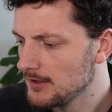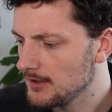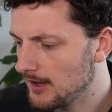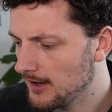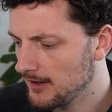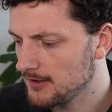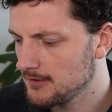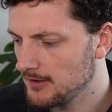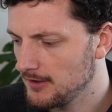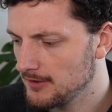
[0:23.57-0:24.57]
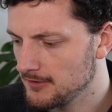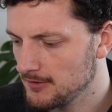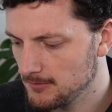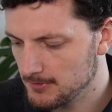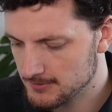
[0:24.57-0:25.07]
Like, I don't
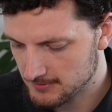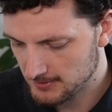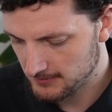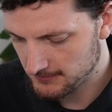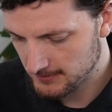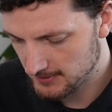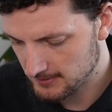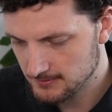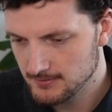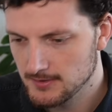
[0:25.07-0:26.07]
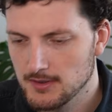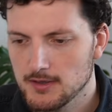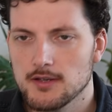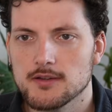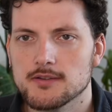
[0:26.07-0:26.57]
know, what do I have here?
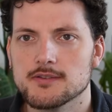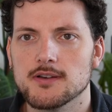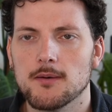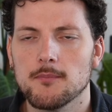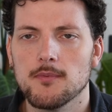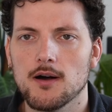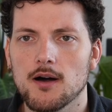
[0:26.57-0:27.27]
Some